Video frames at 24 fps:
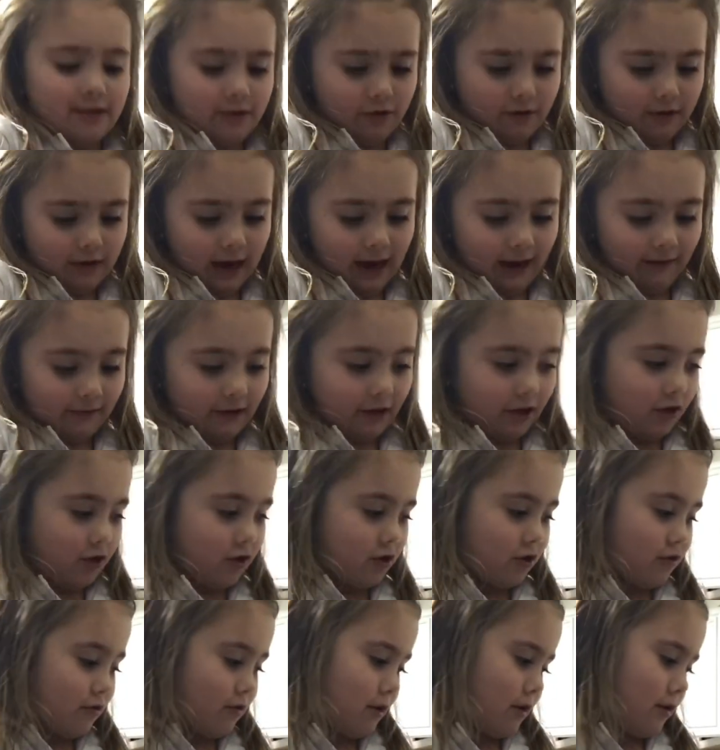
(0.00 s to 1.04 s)
You have to
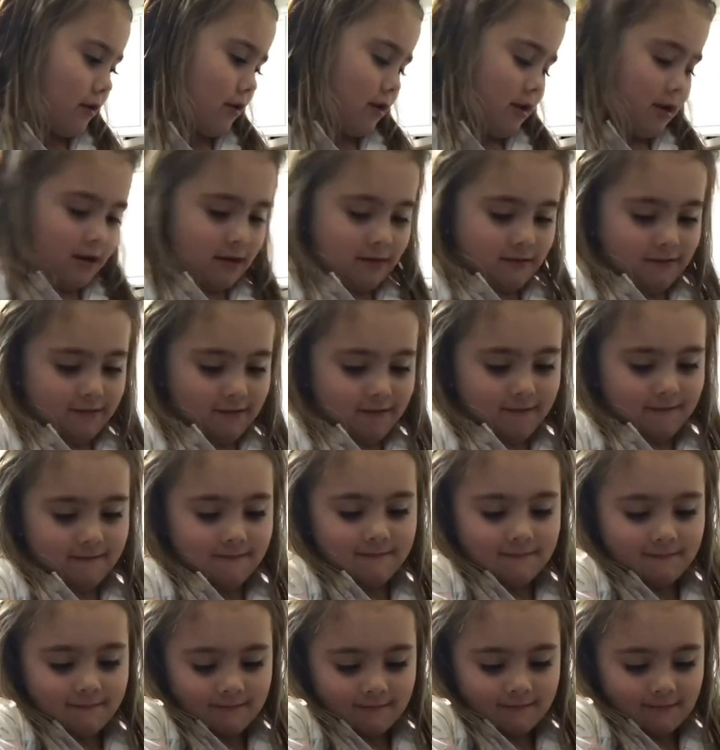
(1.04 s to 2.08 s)
squeeze it
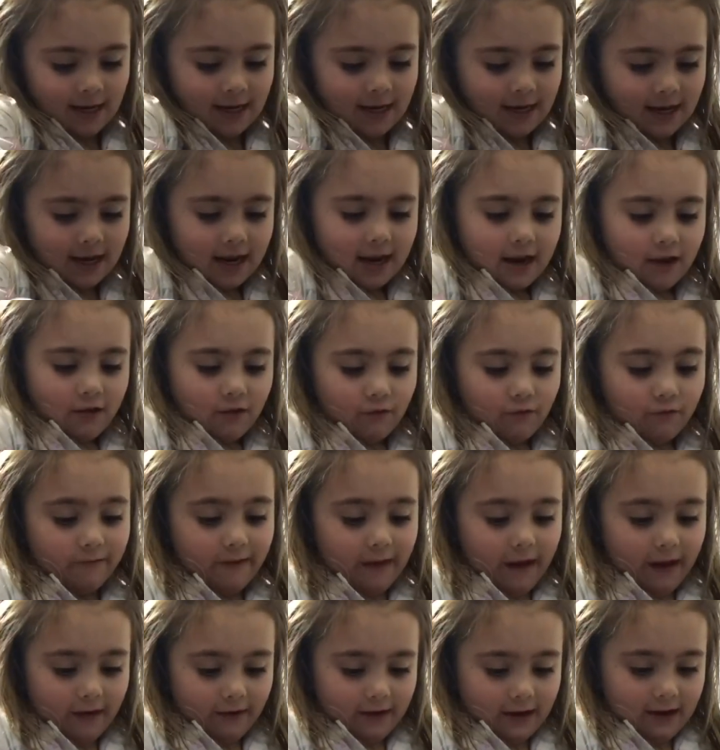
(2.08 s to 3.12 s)

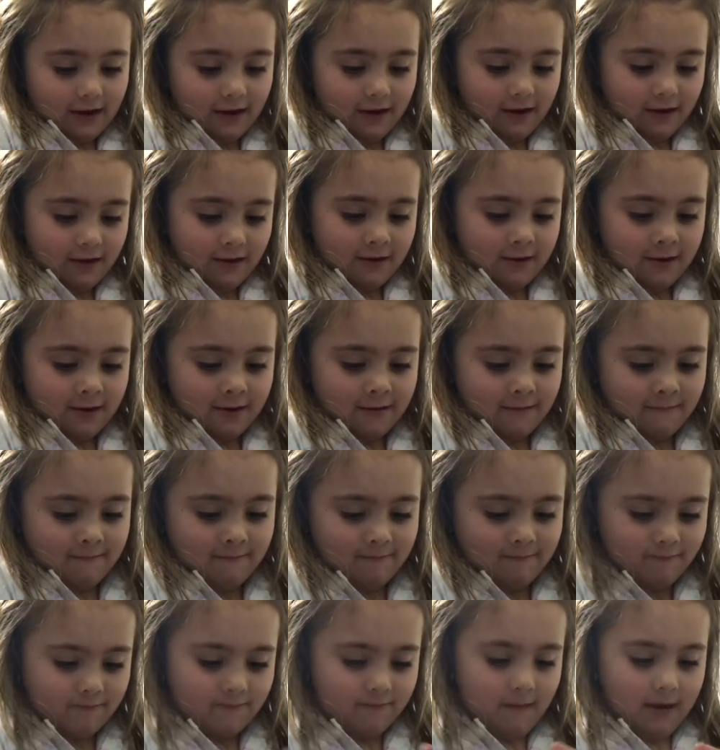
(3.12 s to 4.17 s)
very hard,
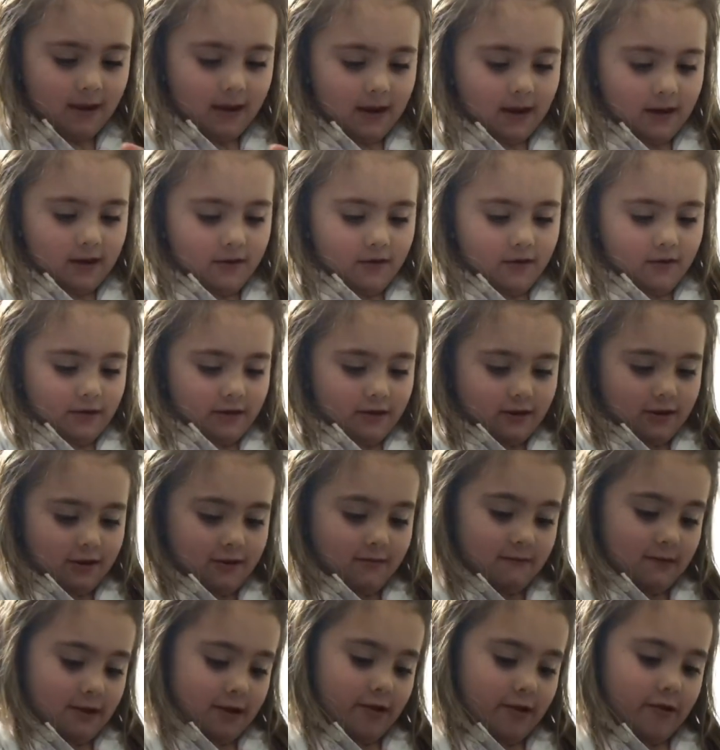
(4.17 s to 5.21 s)
and it would
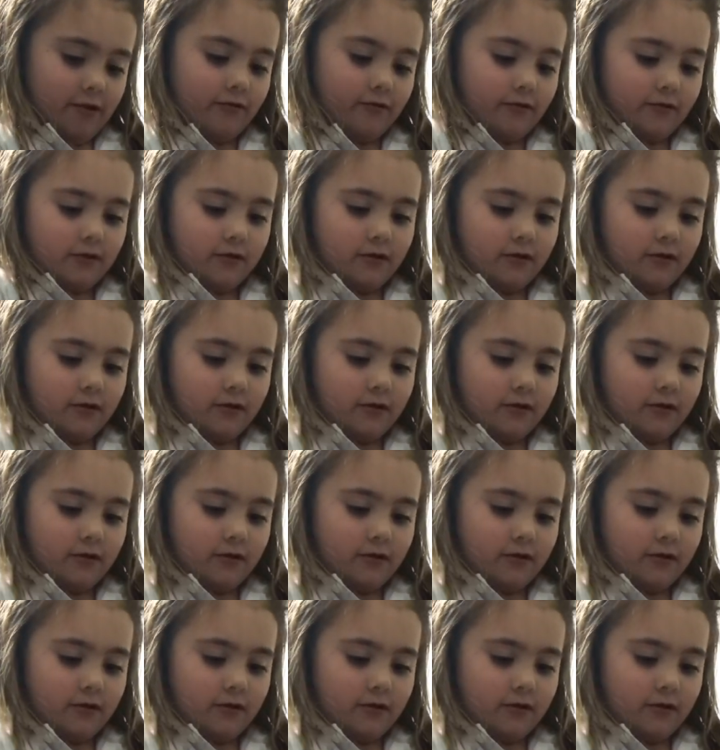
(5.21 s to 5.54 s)
come out.